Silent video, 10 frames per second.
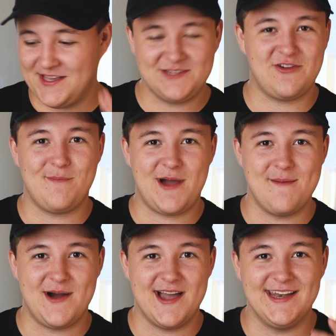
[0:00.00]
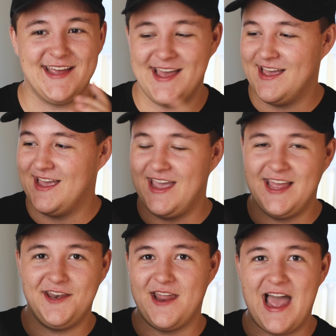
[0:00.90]
things are on my mind,
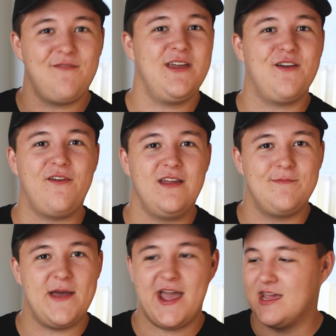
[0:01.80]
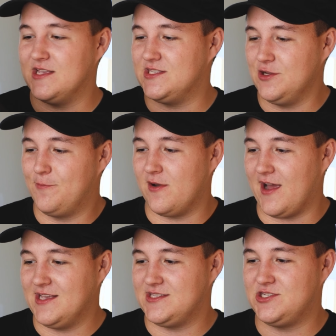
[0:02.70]
and having a fanny pack is super
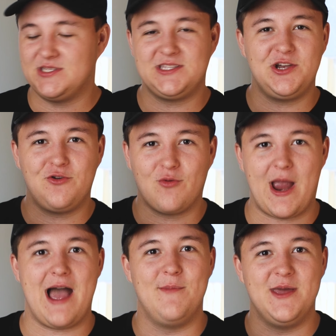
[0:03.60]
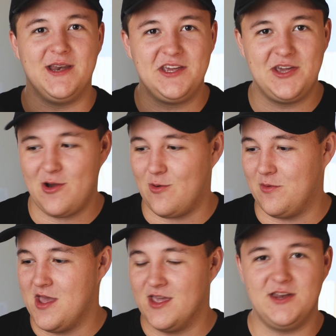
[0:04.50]
nice just to grab and
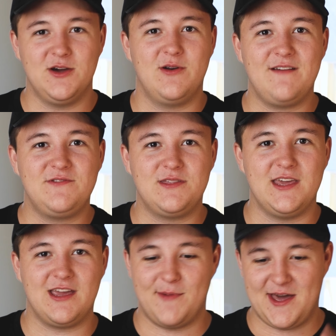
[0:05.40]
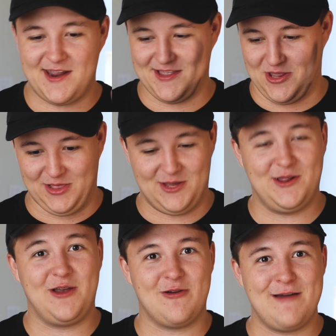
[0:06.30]
go. You don't have to think about it, you
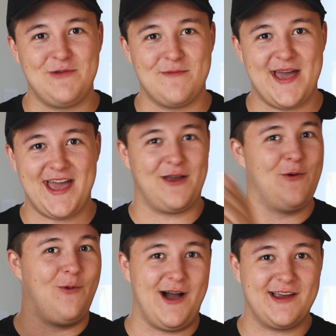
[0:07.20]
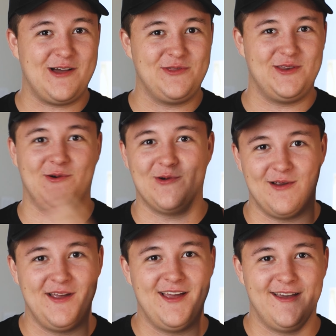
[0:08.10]
literally grab your bag, walk out the
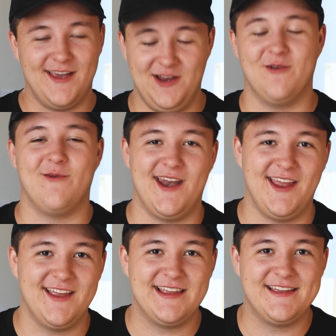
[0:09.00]
door, and you're ready.